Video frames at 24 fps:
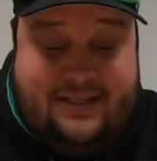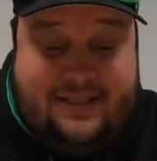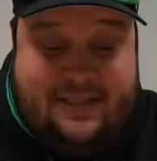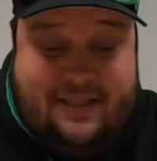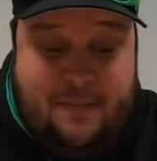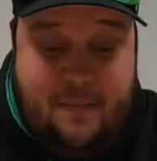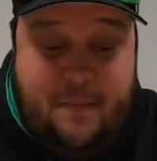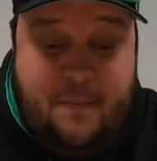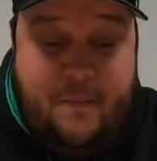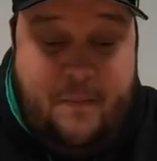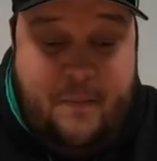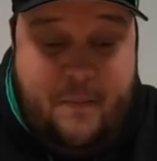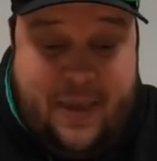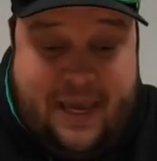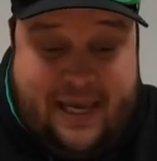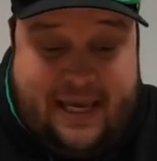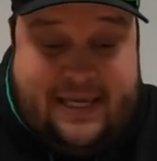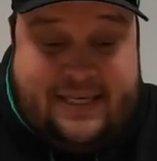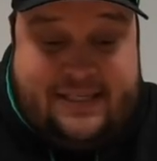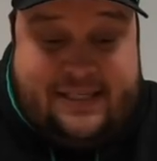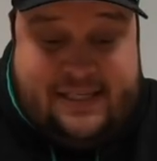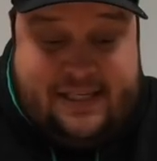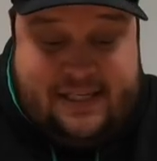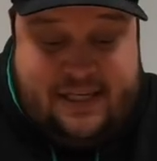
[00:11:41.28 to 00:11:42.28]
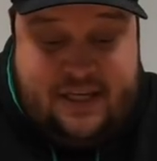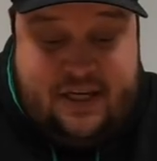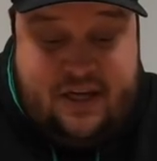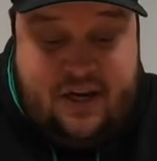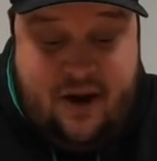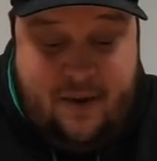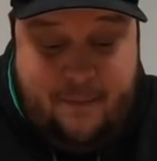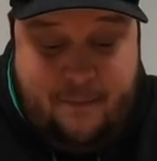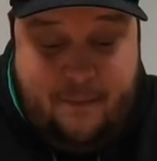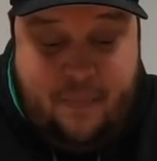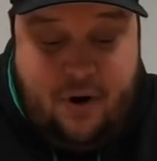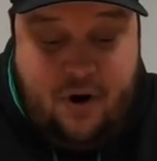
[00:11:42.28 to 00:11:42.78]
the biggest
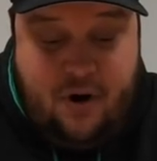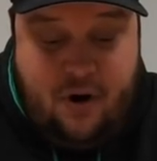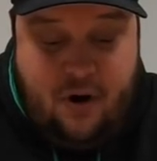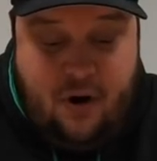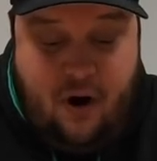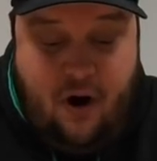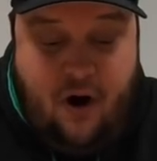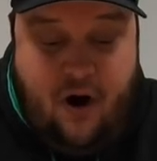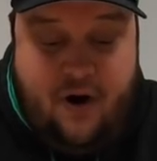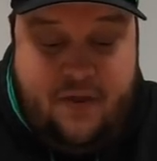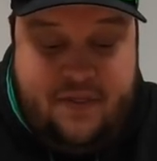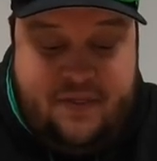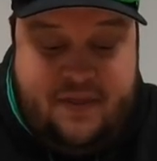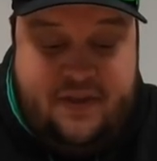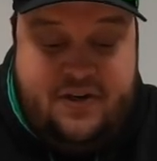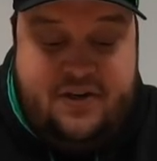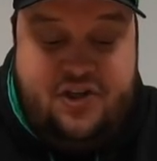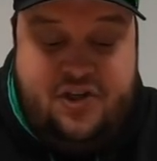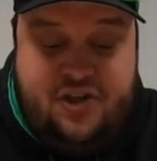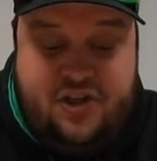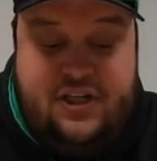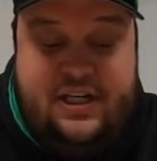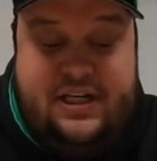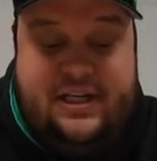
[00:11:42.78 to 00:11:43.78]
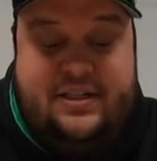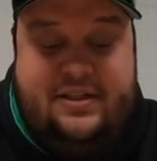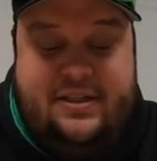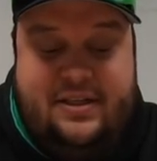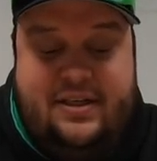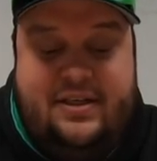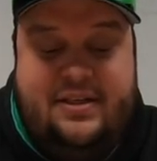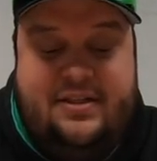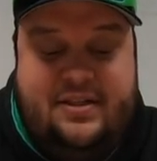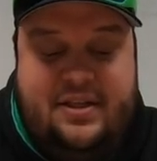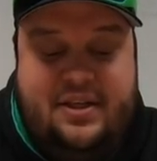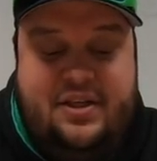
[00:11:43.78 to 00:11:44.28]
number on this sheet,
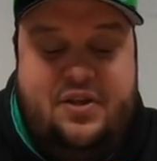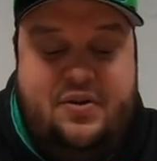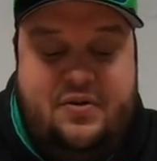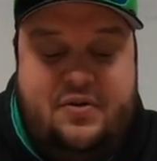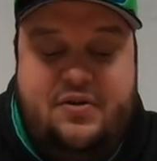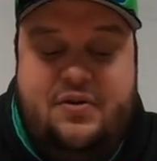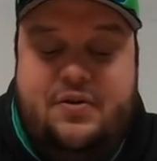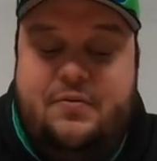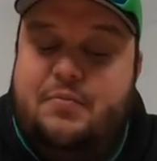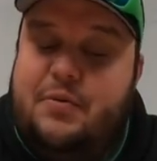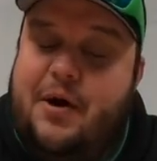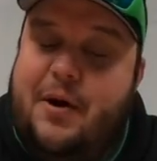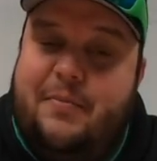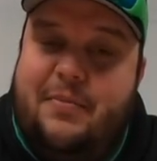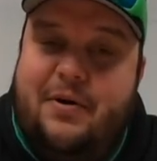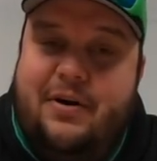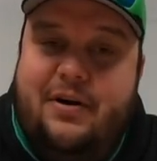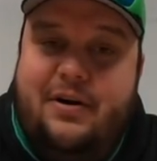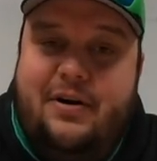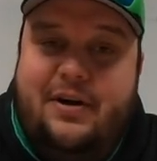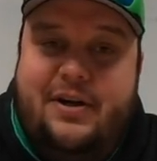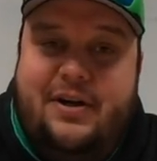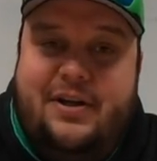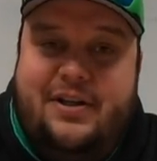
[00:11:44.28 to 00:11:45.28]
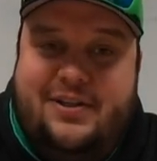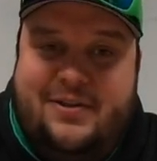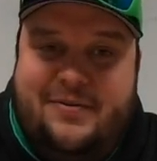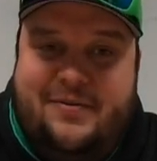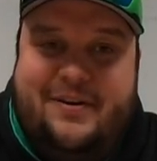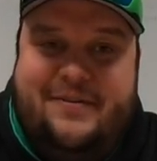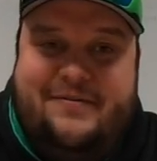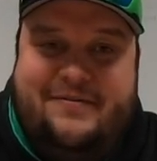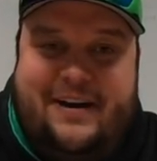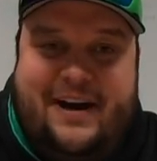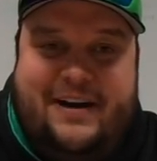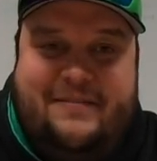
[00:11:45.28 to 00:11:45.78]
is the YouTube number,
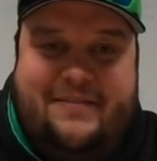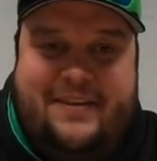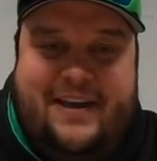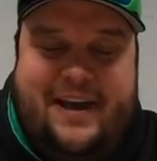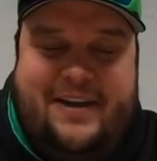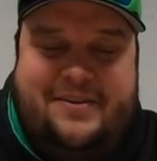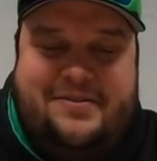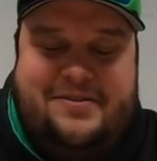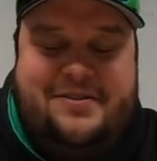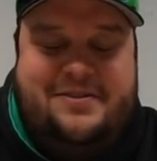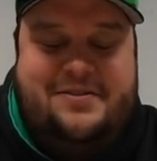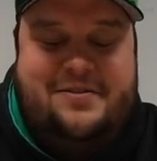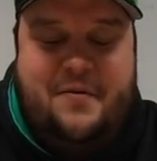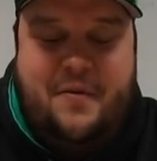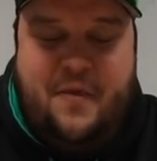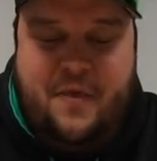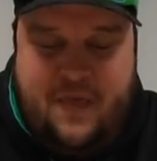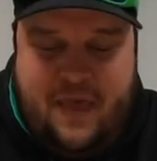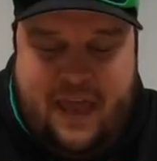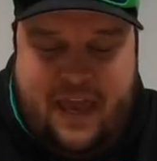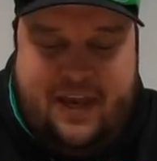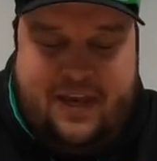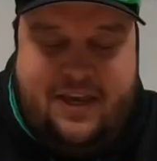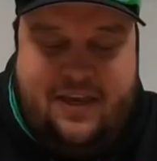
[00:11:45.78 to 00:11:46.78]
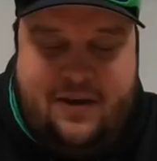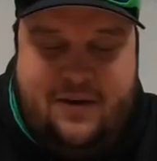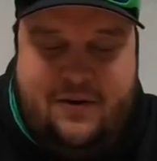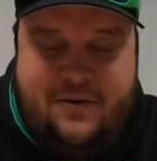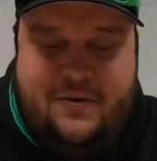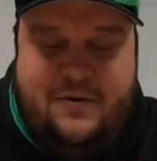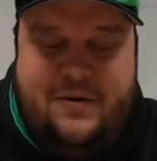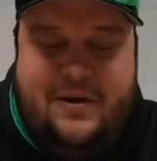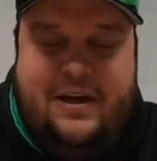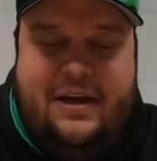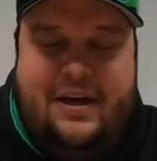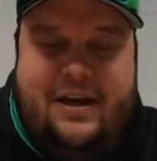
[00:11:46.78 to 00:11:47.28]
25,000. So thank
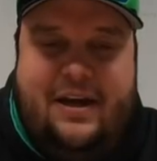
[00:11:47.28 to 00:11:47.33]
you.